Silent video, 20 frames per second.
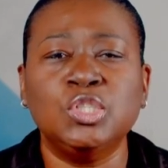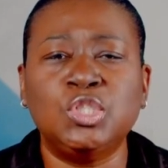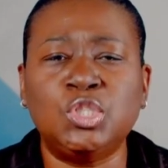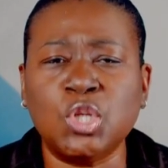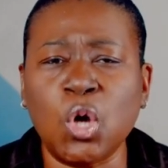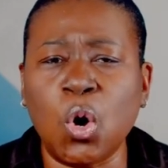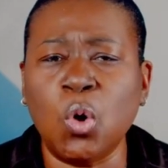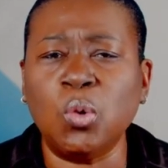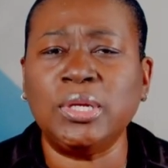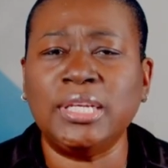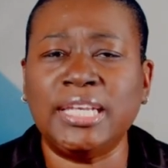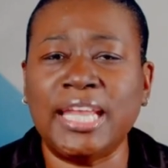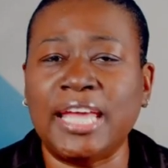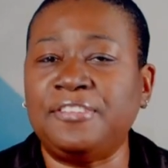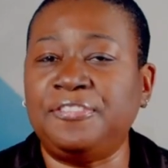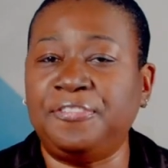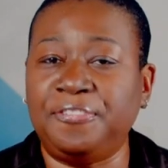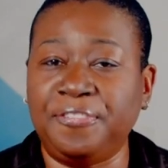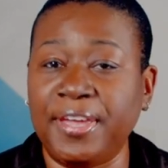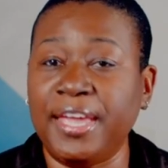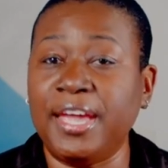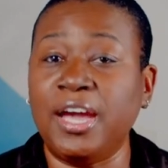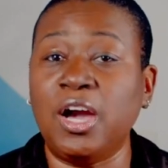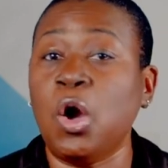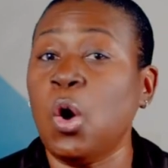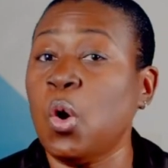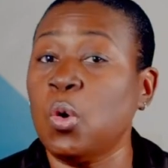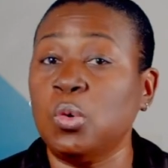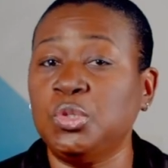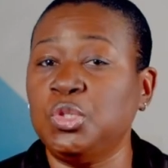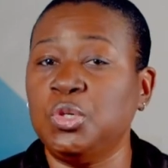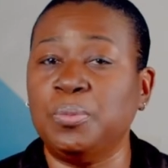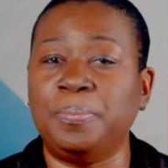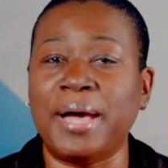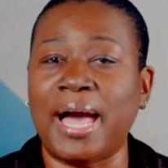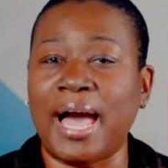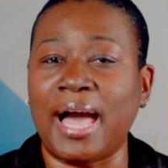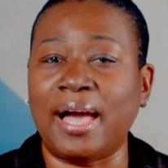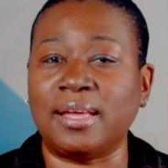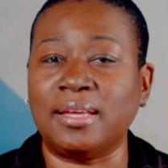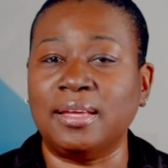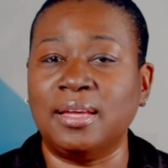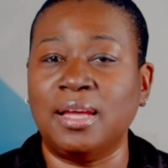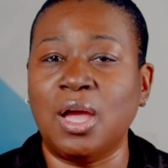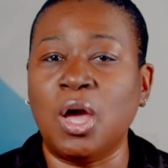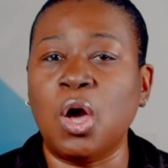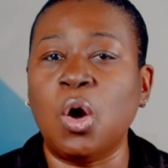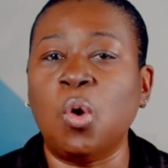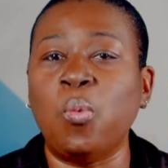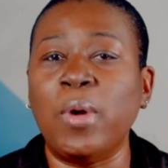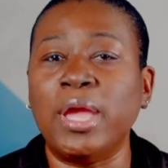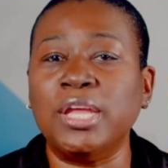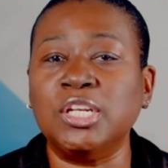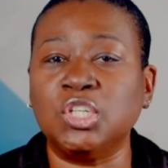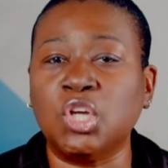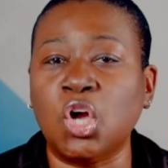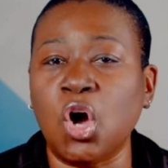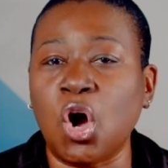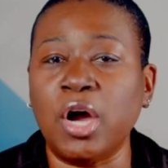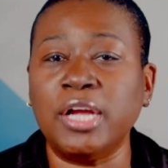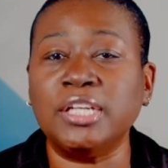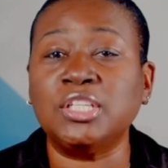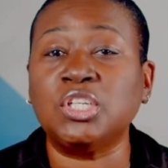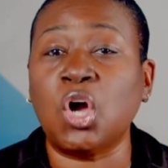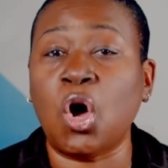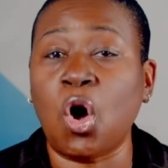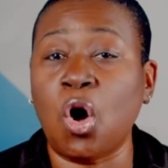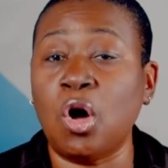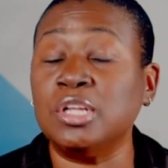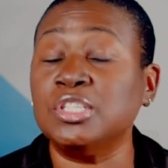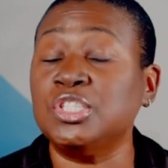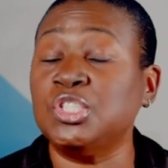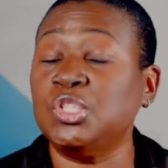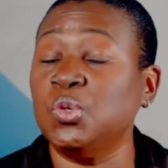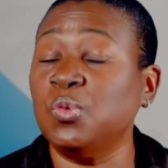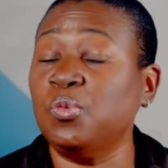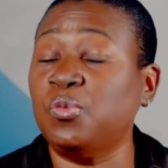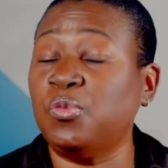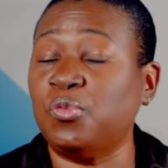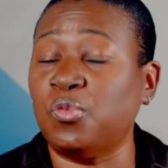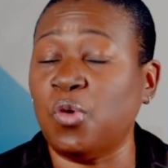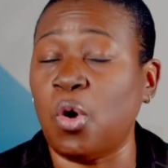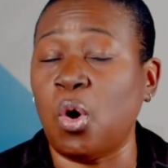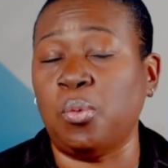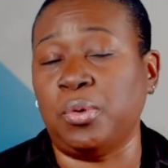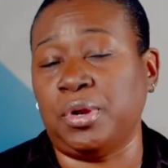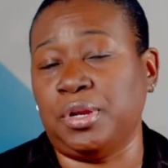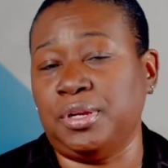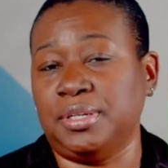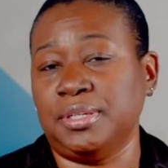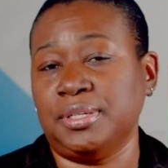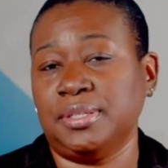don't let fear hold you back when God calls you forward.